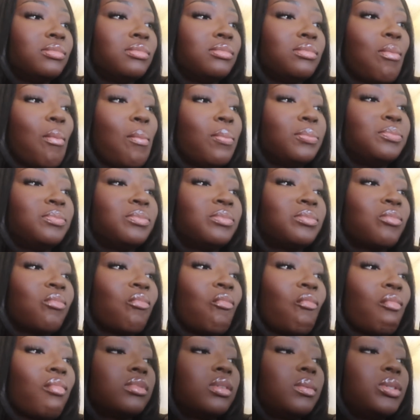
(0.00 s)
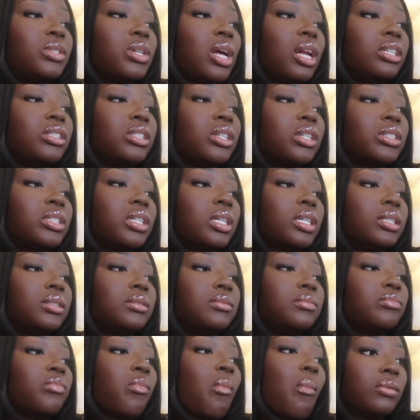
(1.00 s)
Mm-mm. Let me try to jerk
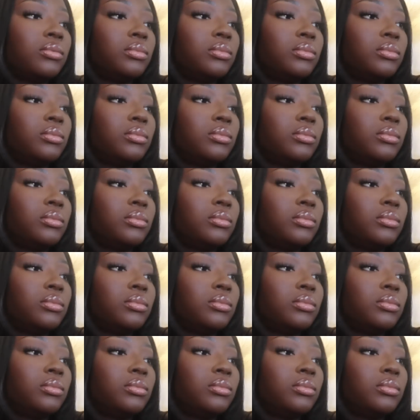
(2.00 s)
chicken.